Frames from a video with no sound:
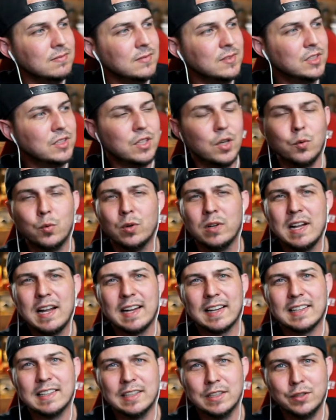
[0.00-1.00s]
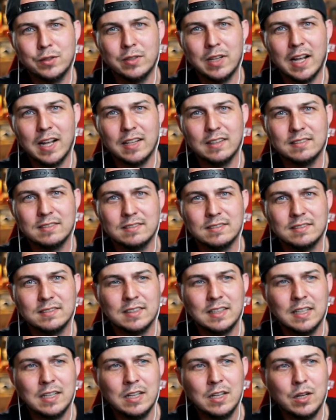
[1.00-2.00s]
So we're not gonna do that.
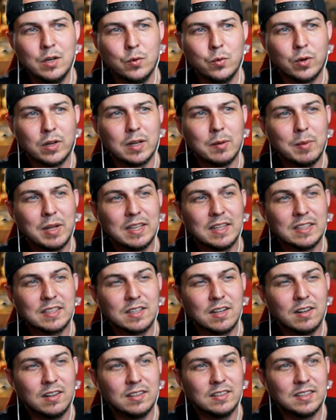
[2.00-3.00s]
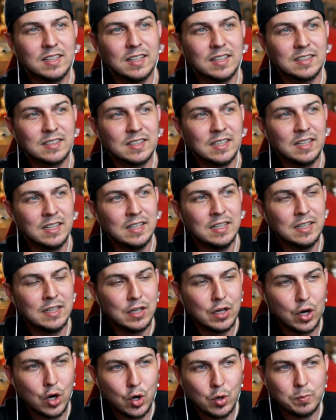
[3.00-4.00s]
We're gonna make this contest
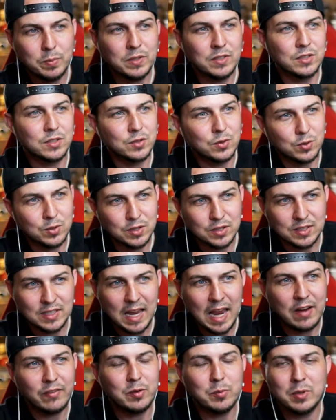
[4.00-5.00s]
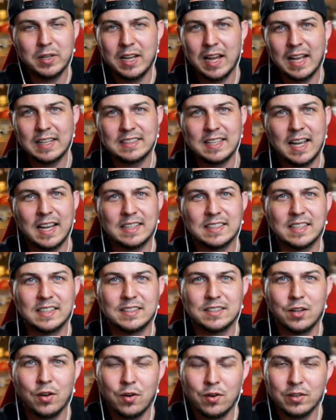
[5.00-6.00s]
open source. Everybody has
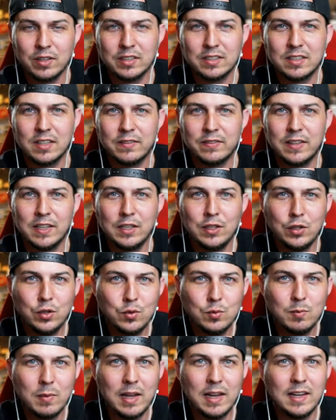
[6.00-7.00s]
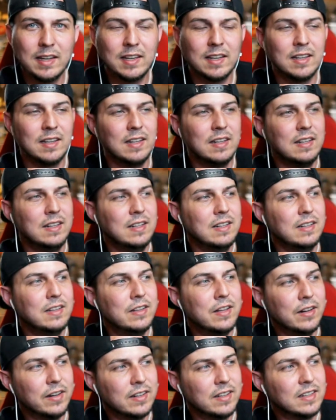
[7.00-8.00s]
access to all the stuff that you make.
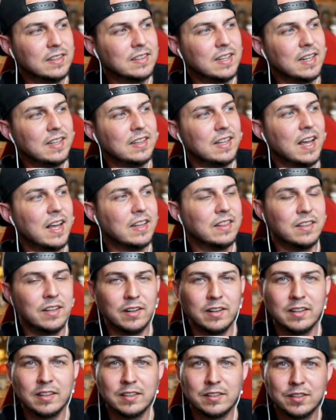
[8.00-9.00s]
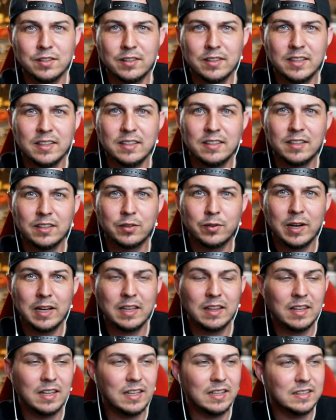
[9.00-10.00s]
They're gonna take that, they're gonna turn it into
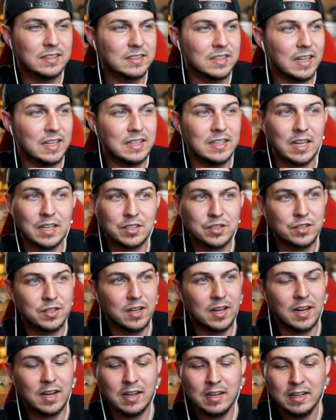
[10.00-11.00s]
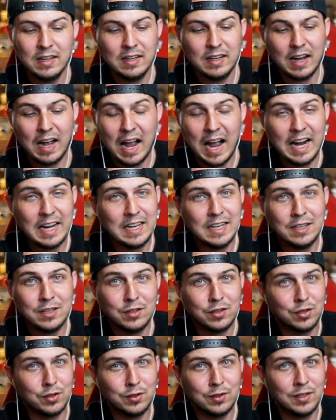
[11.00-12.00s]
great things. Like yesterday, I
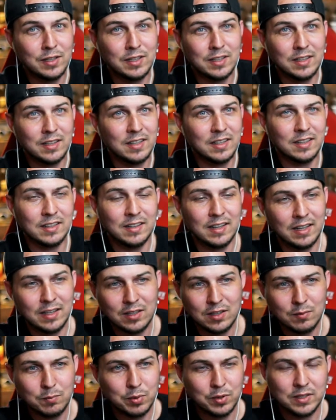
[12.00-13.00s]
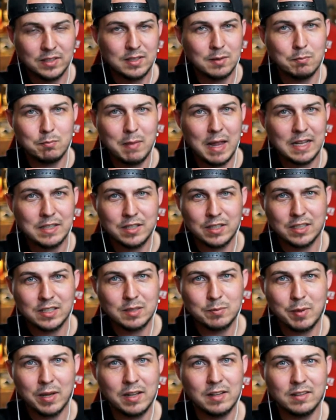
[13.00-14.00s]
didn't turn anything like put some magic
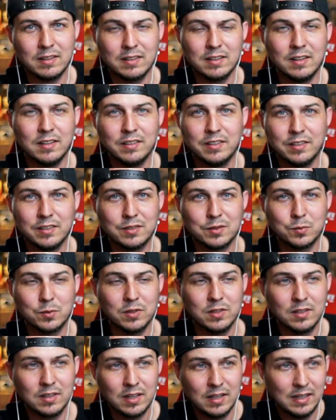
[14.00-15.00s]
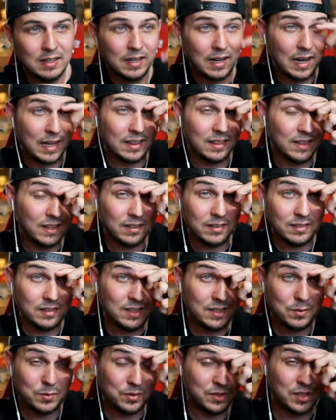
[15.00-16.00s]
spell on Hunter's work. I
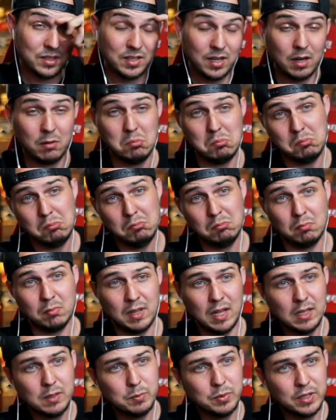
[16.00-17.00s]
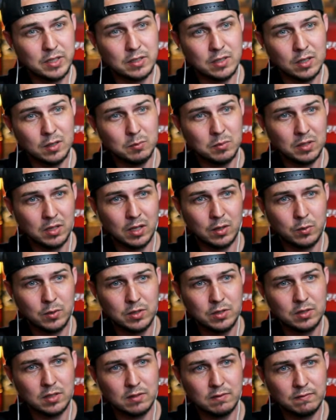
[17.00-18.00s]
literally was just like, that's pretty dope, but like we
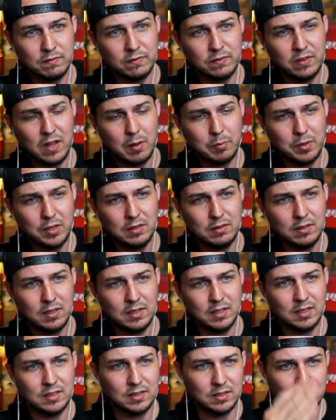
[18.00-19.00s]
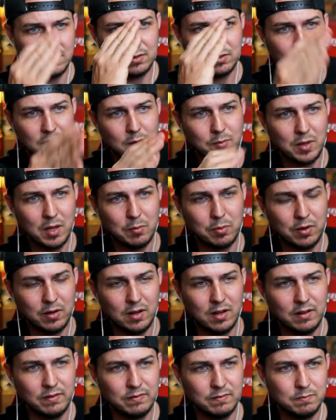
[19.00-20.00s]
should just flop it and then just chop that part
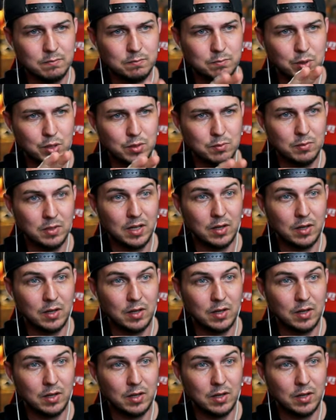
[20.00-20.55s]
off. Boom.